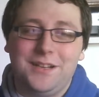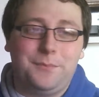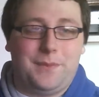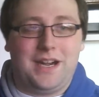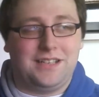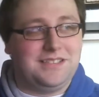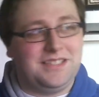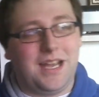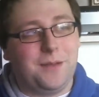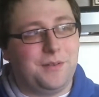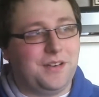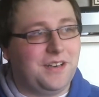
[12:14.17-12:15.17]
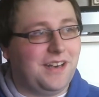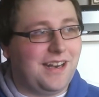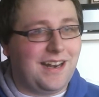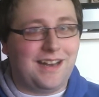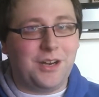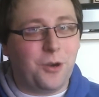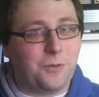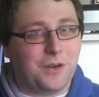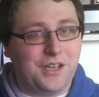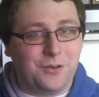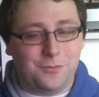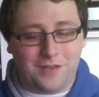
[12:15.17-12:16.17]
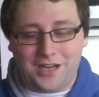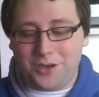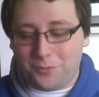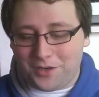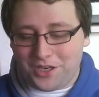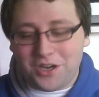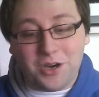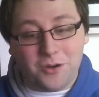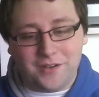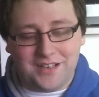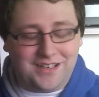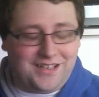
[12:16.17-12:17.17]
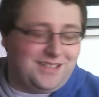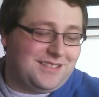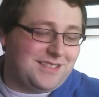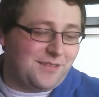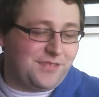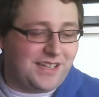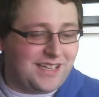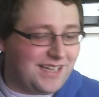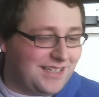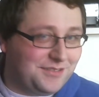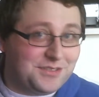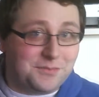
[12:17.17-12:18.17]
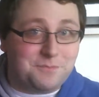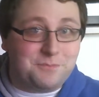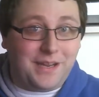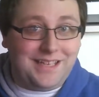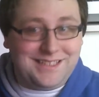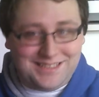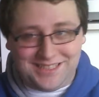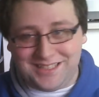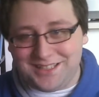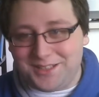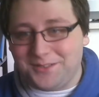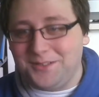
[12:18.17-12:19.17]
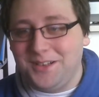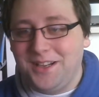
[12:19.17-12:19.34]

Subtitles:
backstabber, and I know where you're going and stuff like that. It was amazing though.